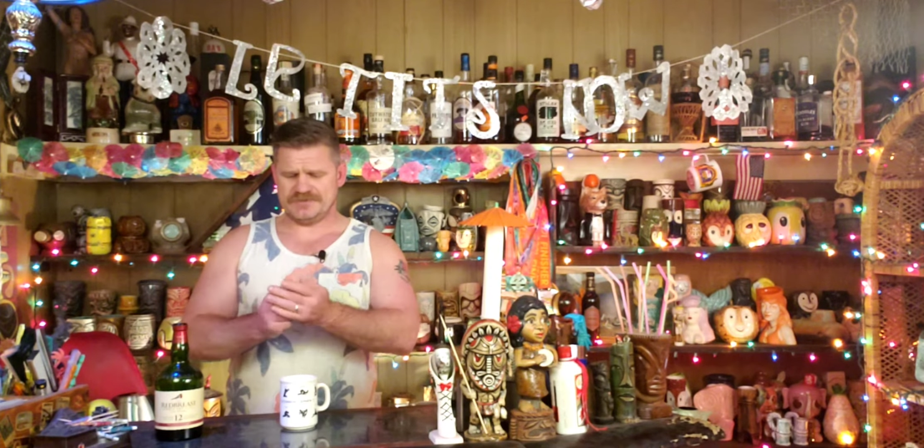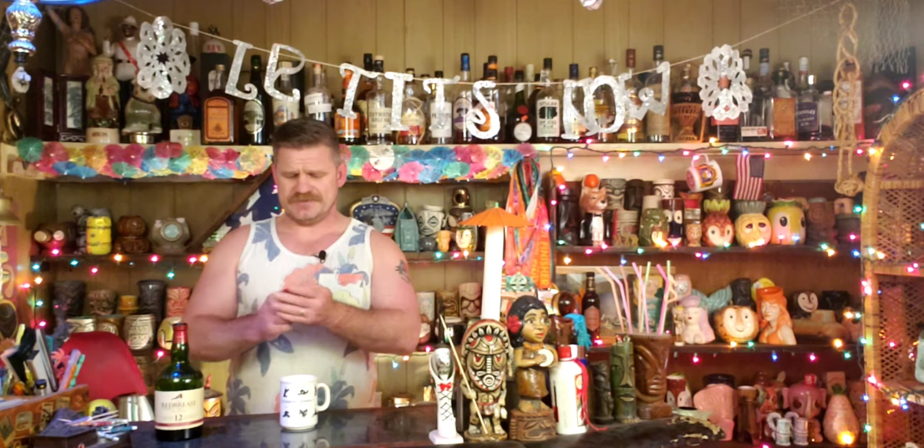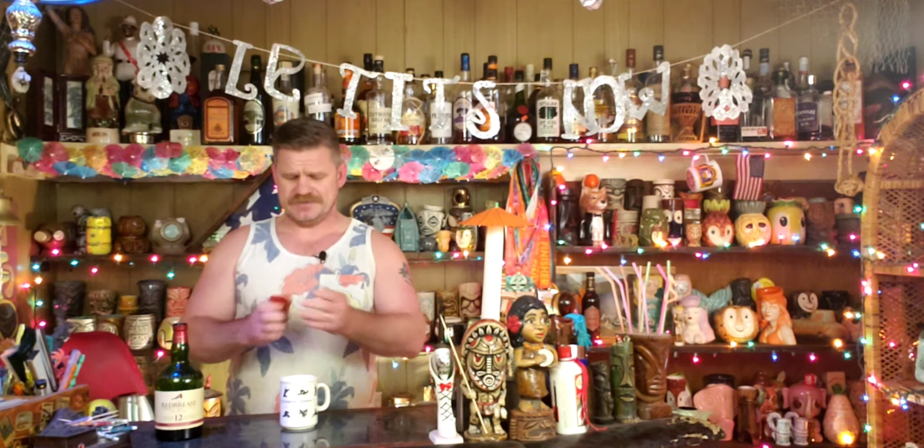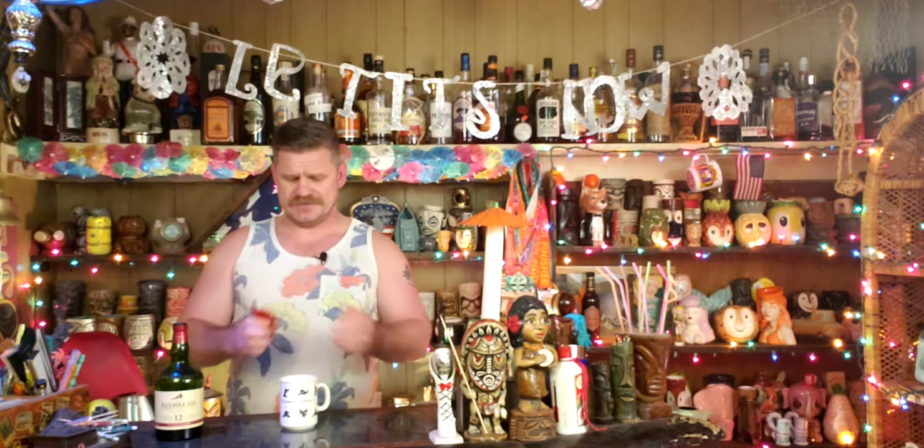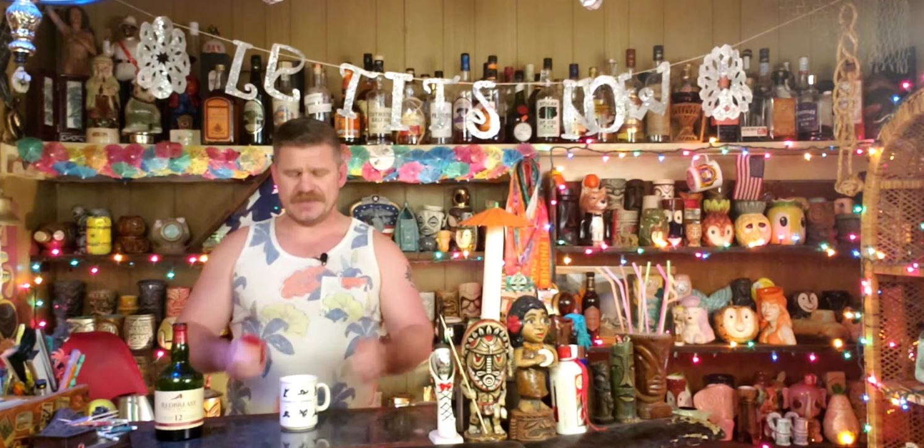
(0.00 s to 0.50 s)

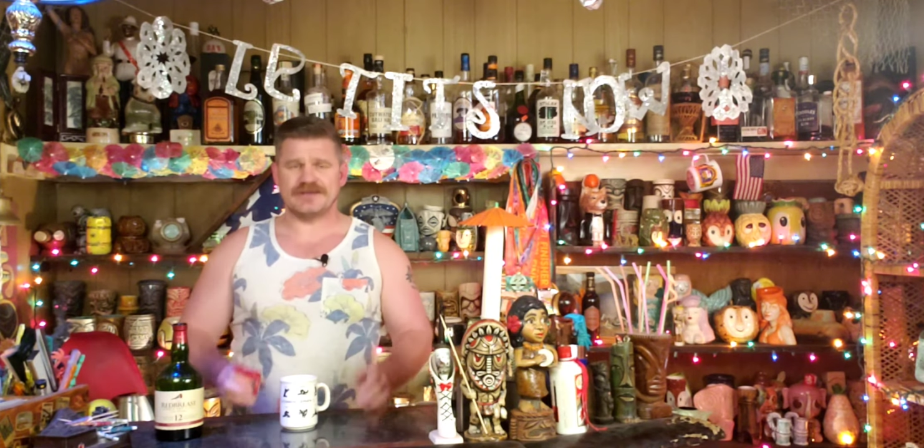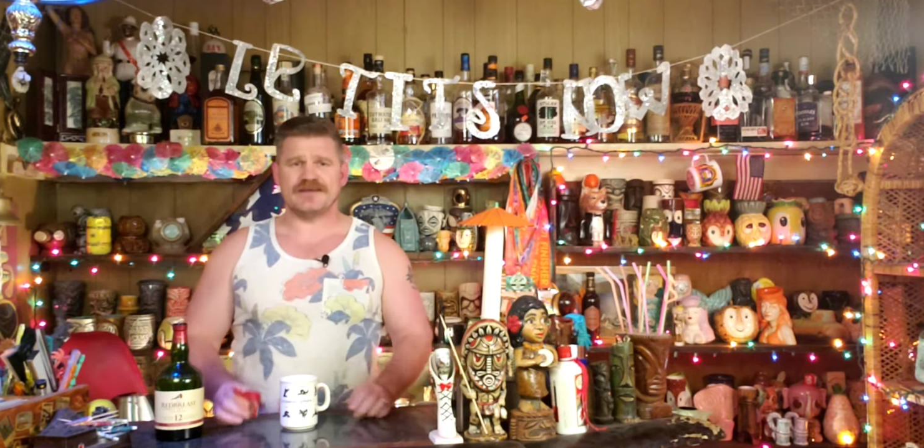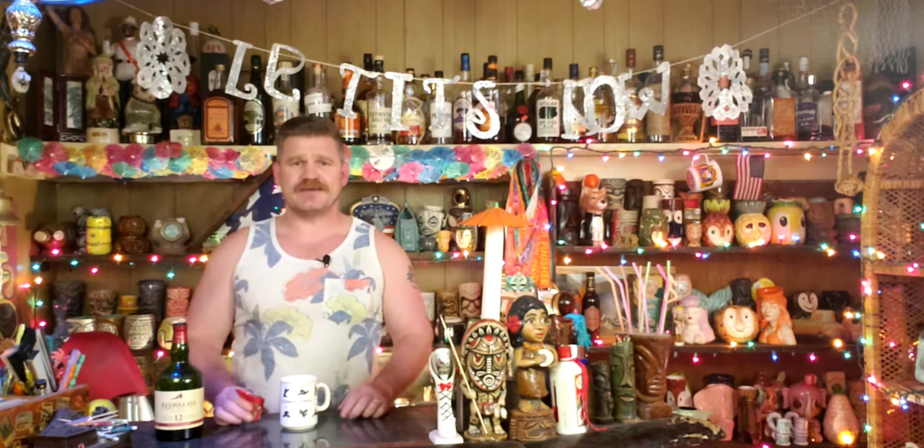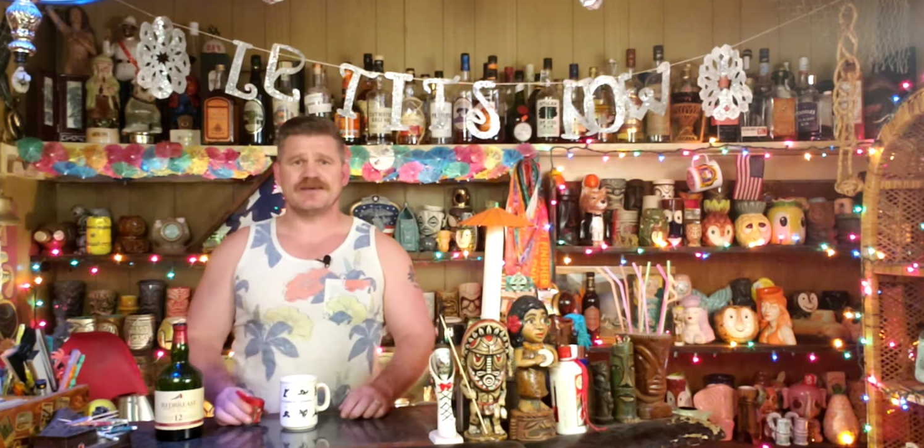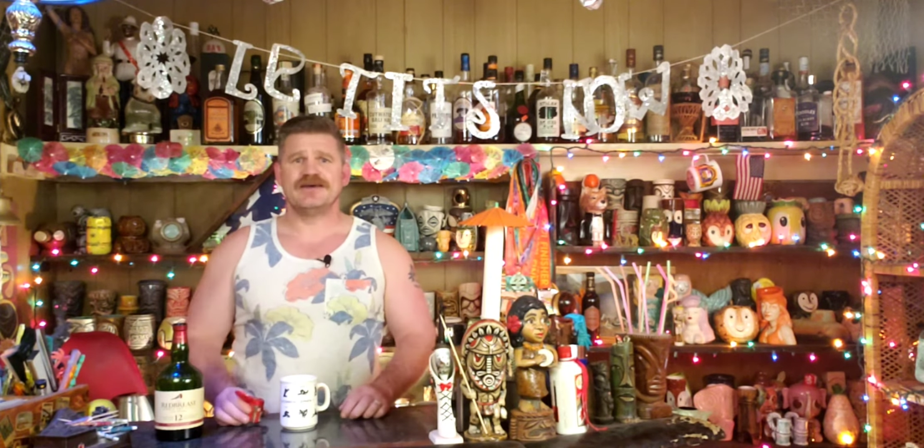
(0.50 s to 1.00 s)
it's kind of
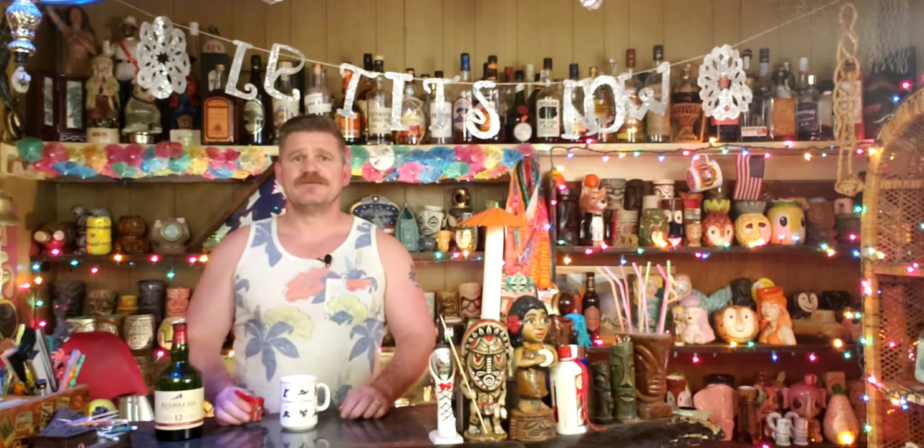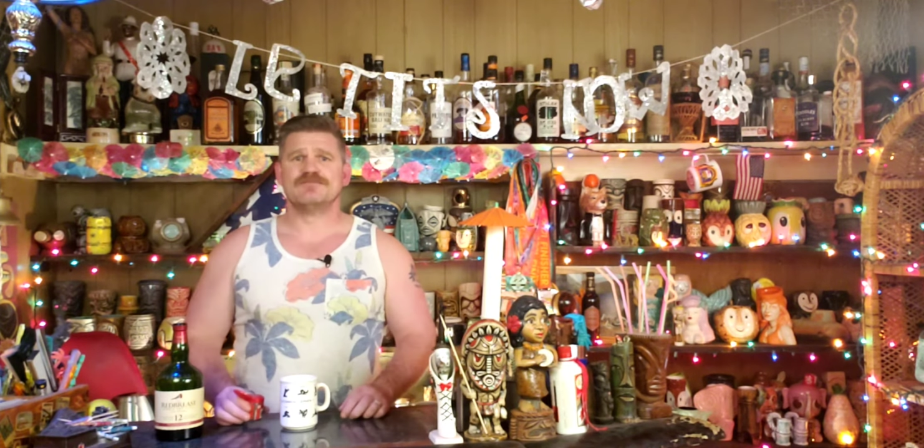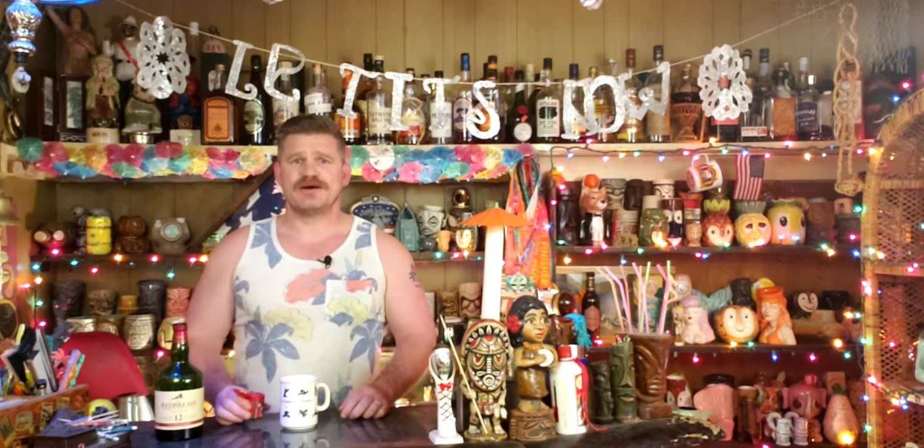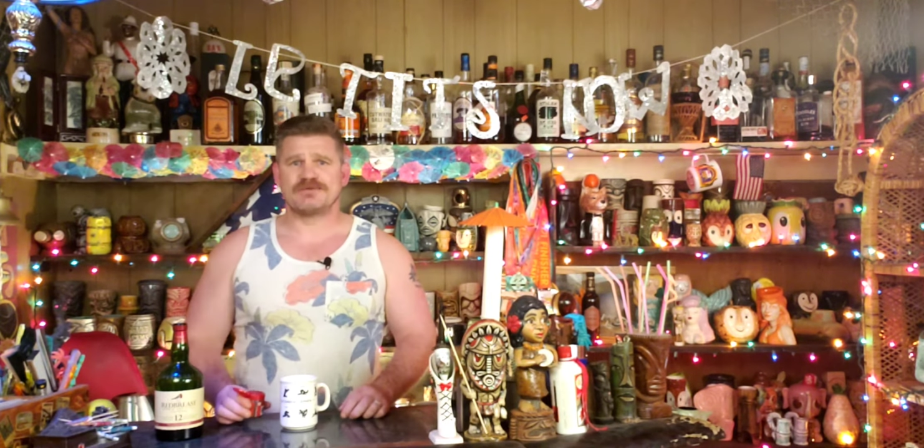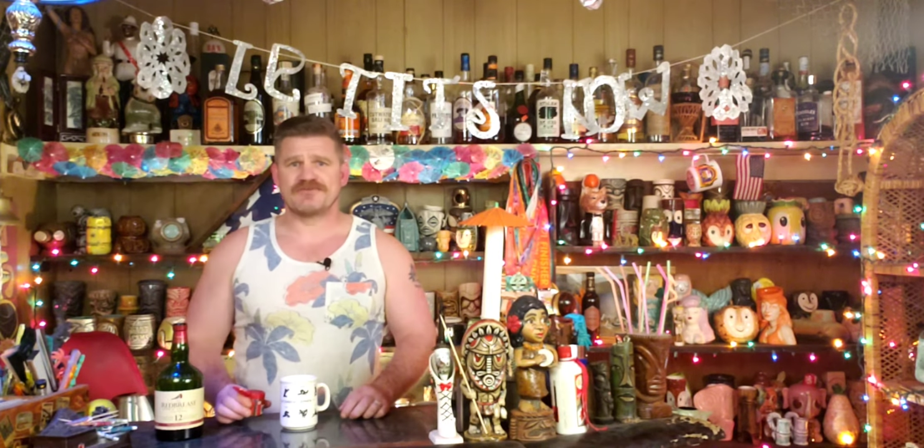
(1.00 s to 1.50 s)
like
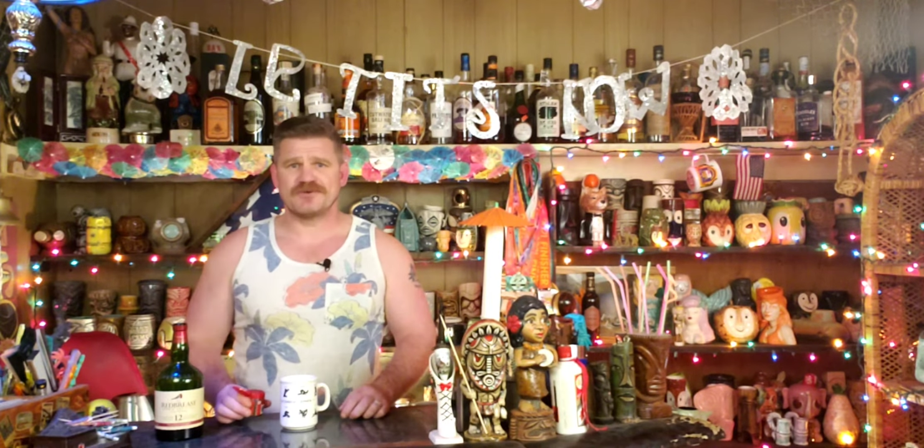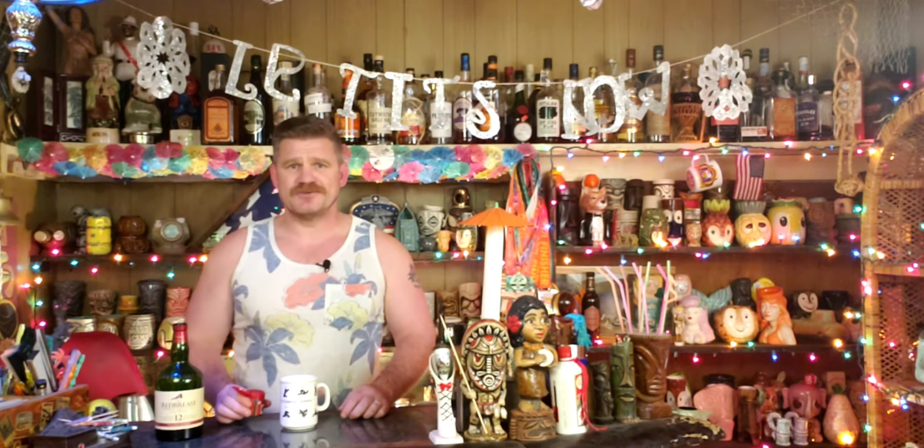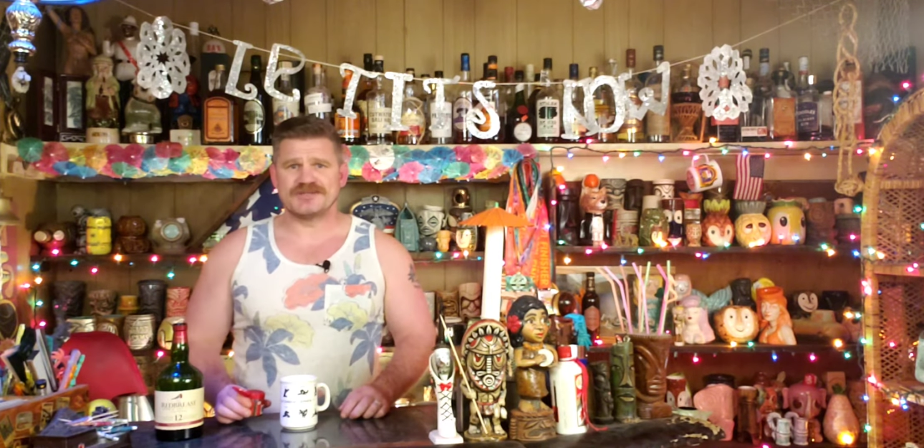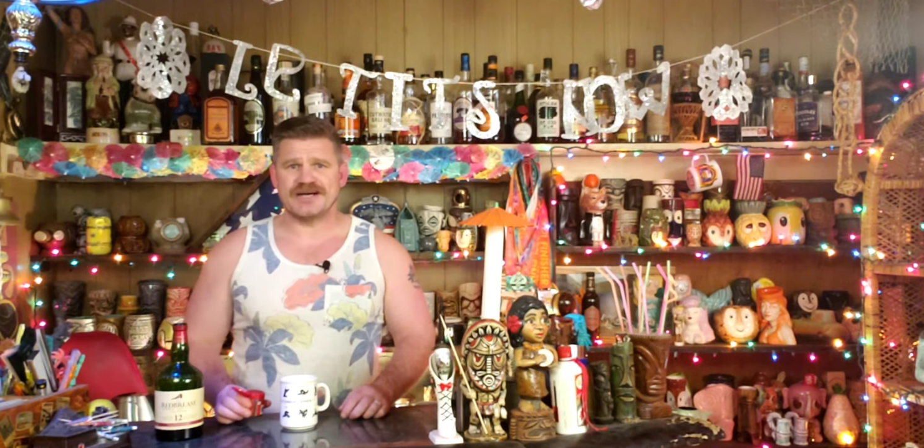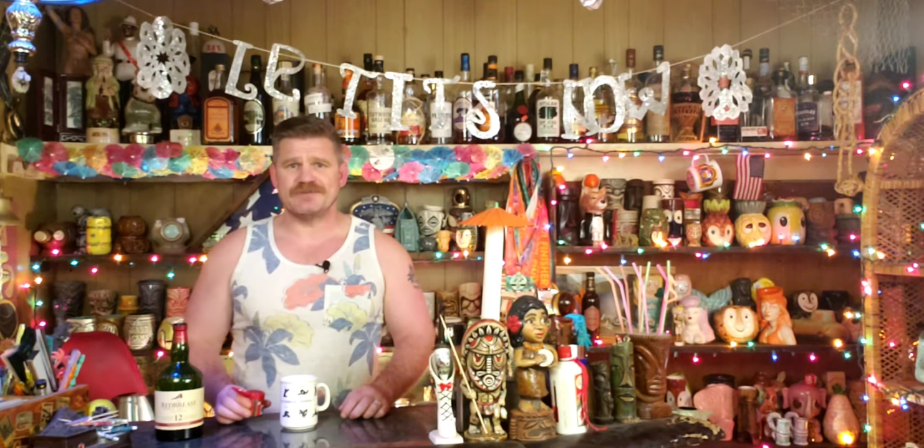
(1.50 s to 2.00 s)
my
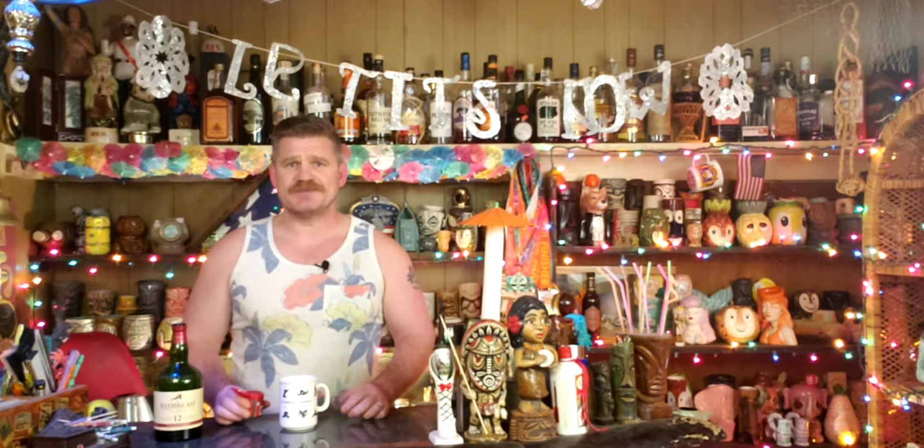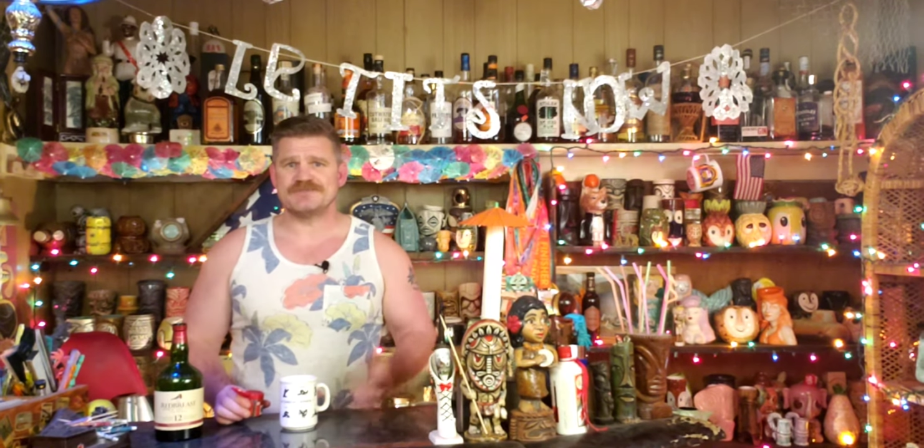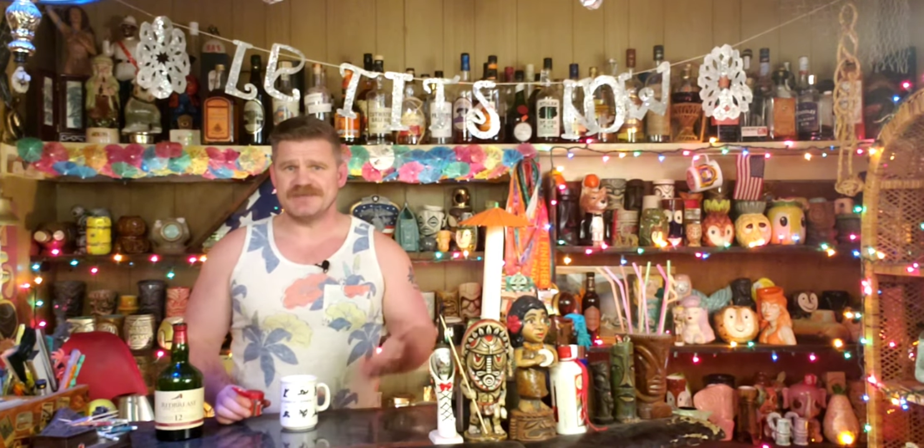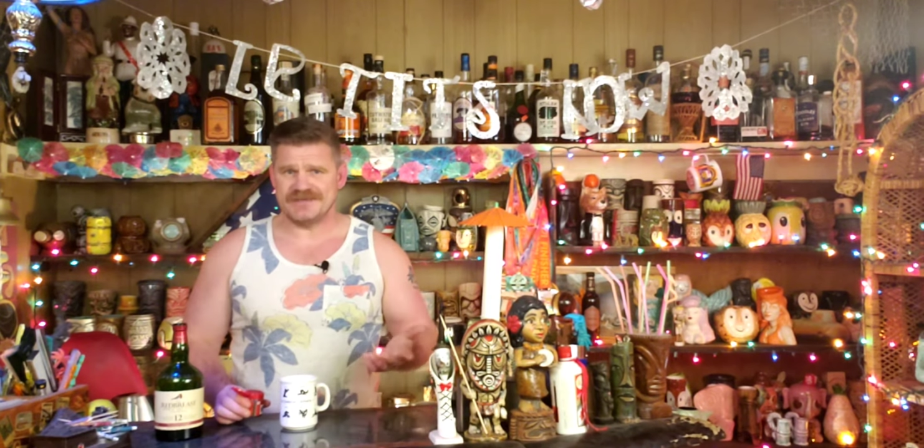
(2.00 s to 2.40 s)
preferred job is to be